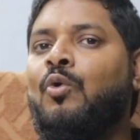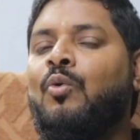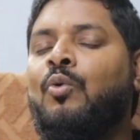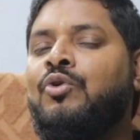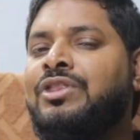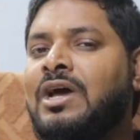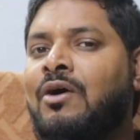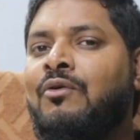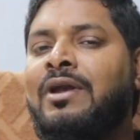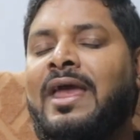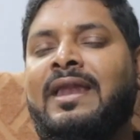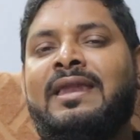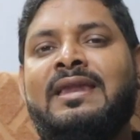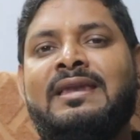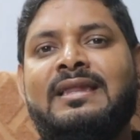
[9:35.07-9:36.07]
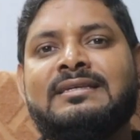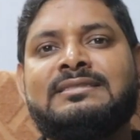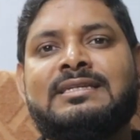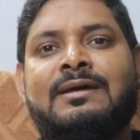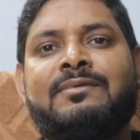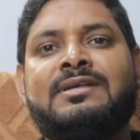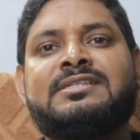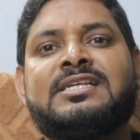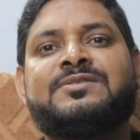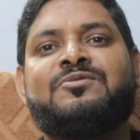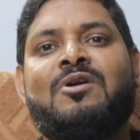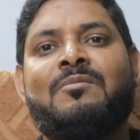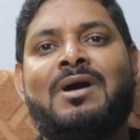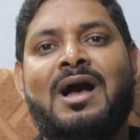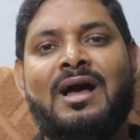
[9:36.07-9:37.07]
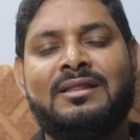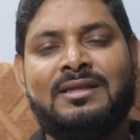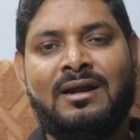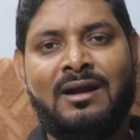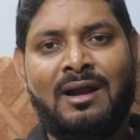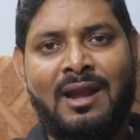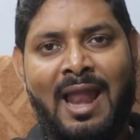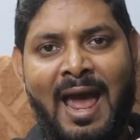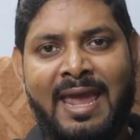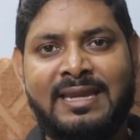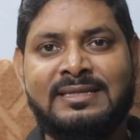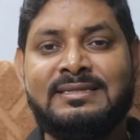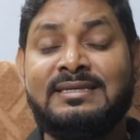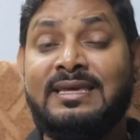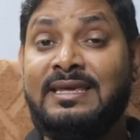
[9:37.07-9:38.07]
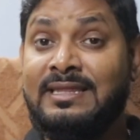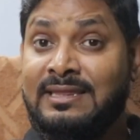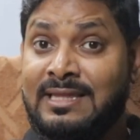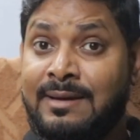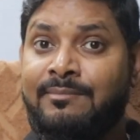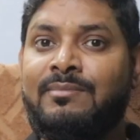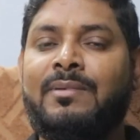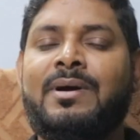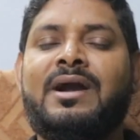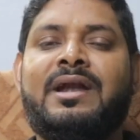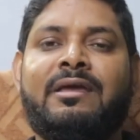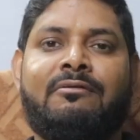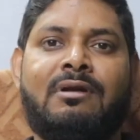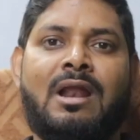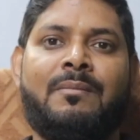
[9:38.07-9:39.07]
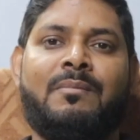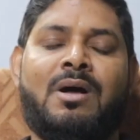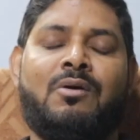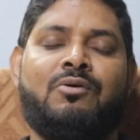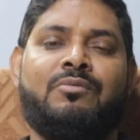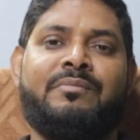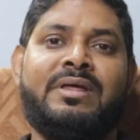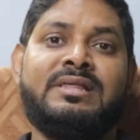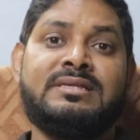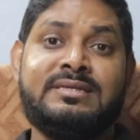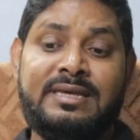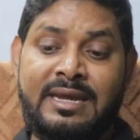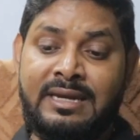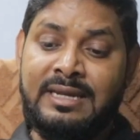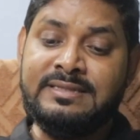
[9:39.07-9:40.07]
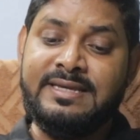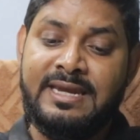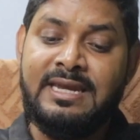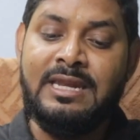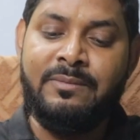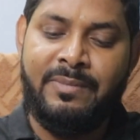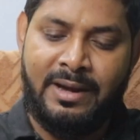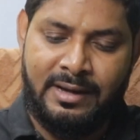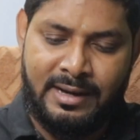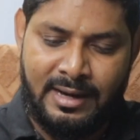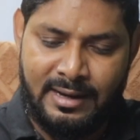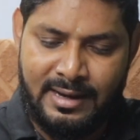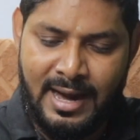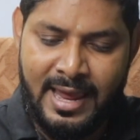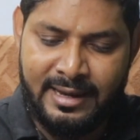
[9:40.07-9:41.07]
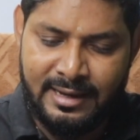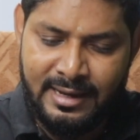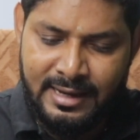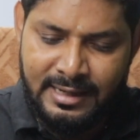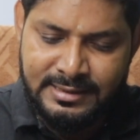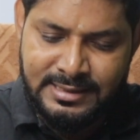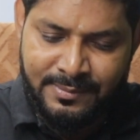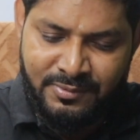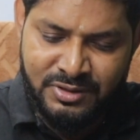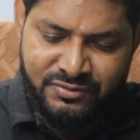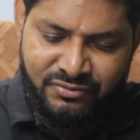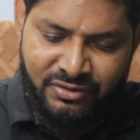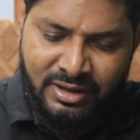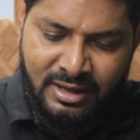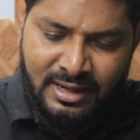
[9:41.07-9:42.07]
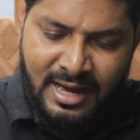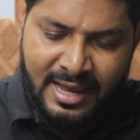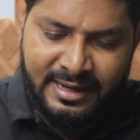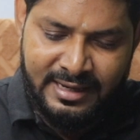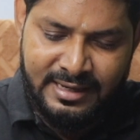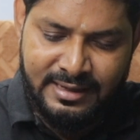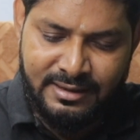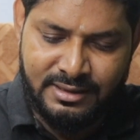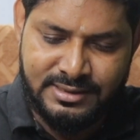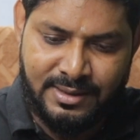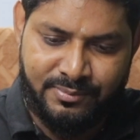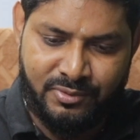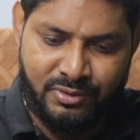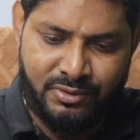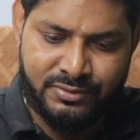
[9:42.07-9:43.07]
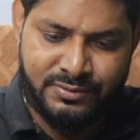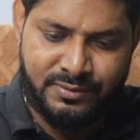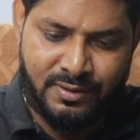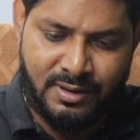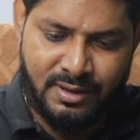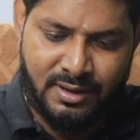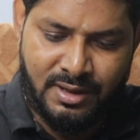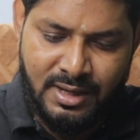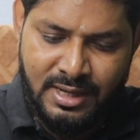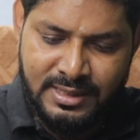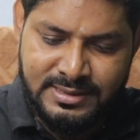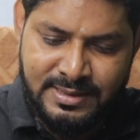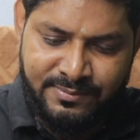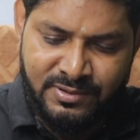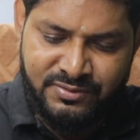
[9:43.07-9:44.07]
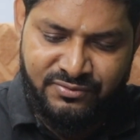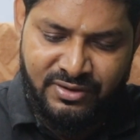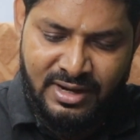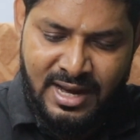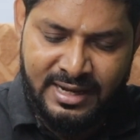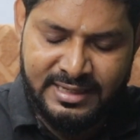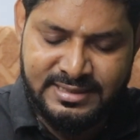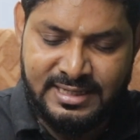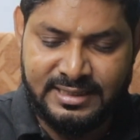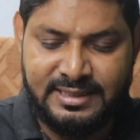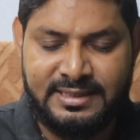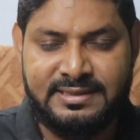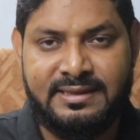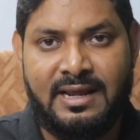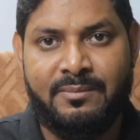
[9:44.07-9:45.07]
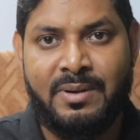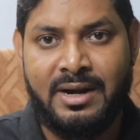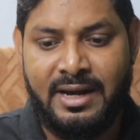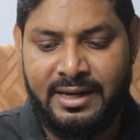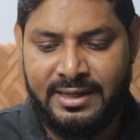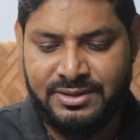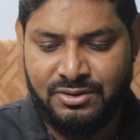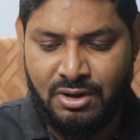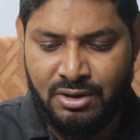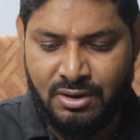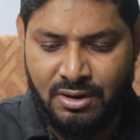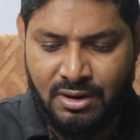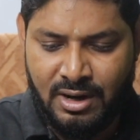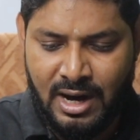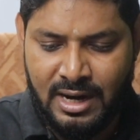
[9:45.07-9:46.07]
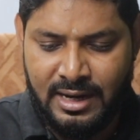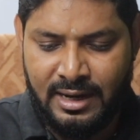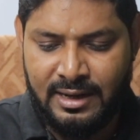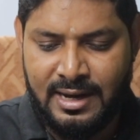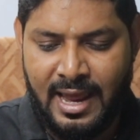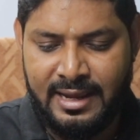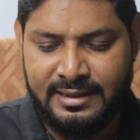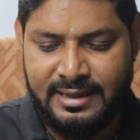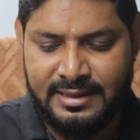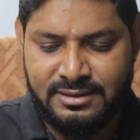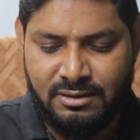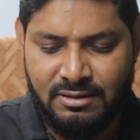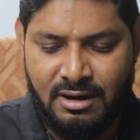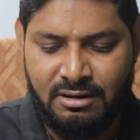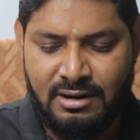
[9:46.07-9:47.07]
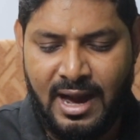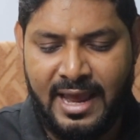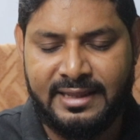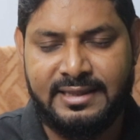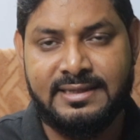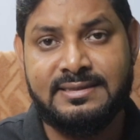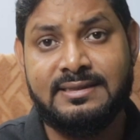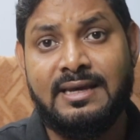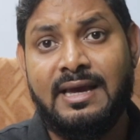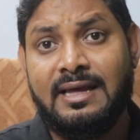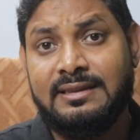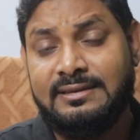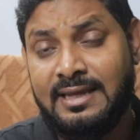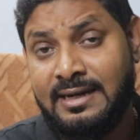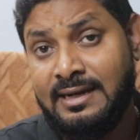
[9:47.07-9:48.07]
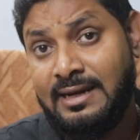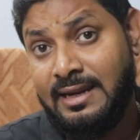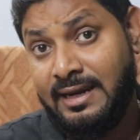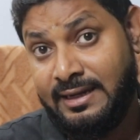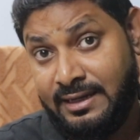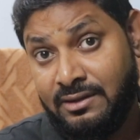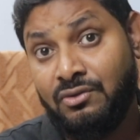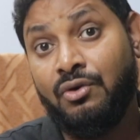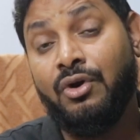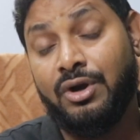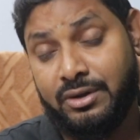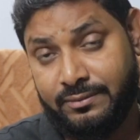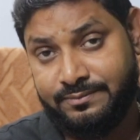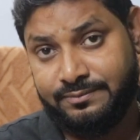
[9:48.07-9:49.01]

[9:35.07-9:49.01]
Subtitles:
without any disturbances from other lines in the particular mount, means it is independent. Like suppose V like suppose V like structure is there, but it is not cutting like this or not like this, then it is good.